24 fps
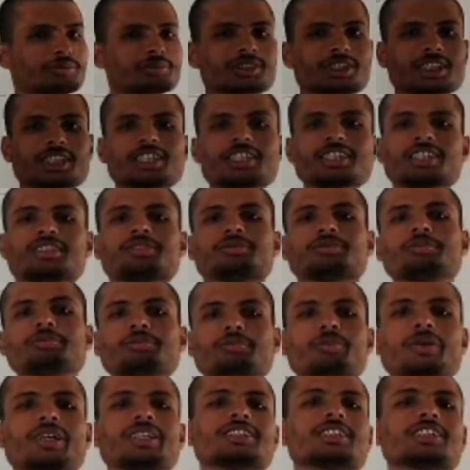MC
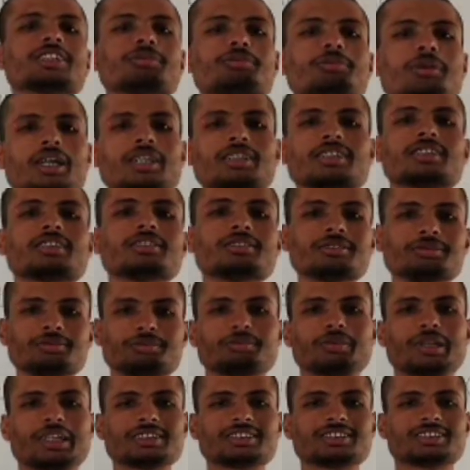Major
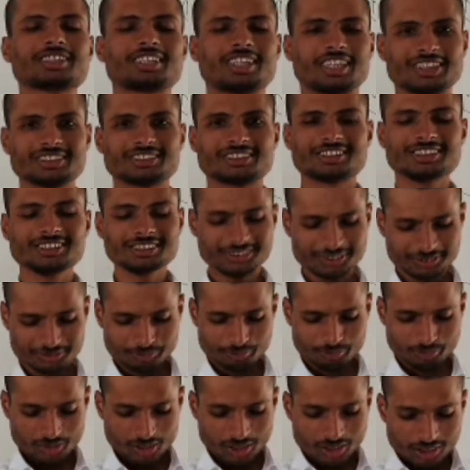Madhav Maths Classes.
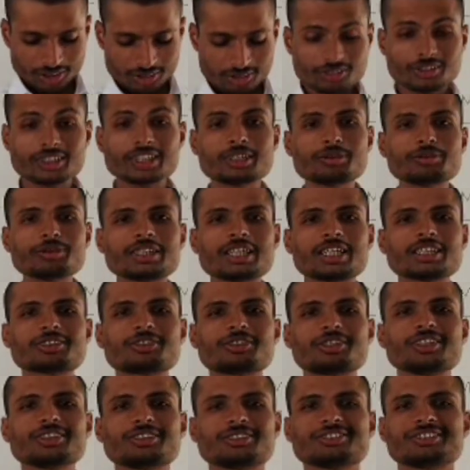Today we
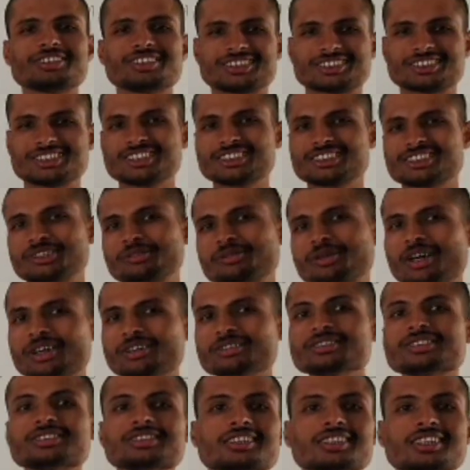are going to discuss
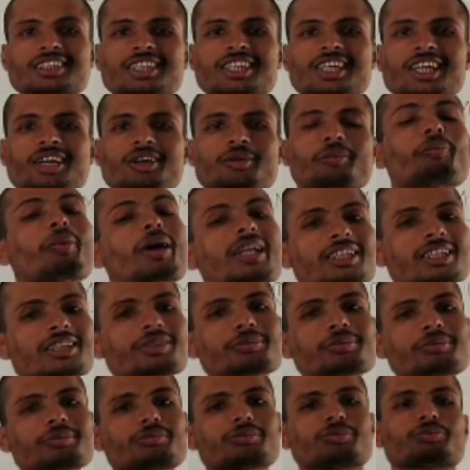about
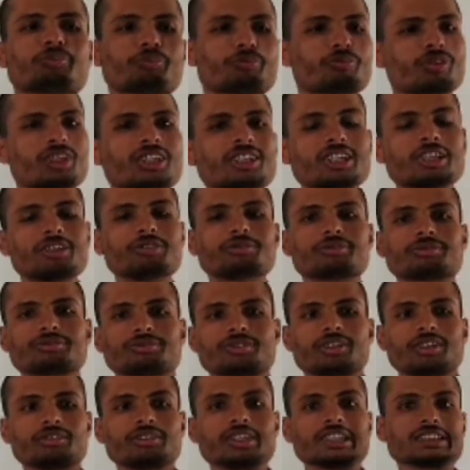
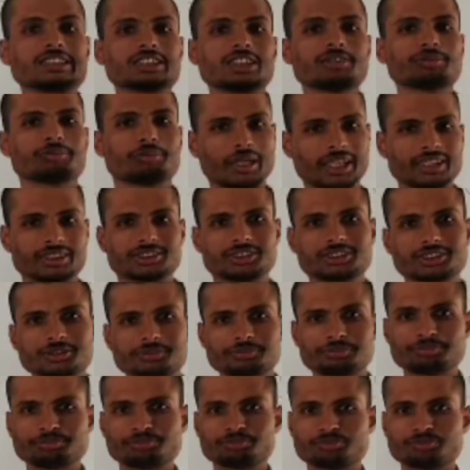foundation maths.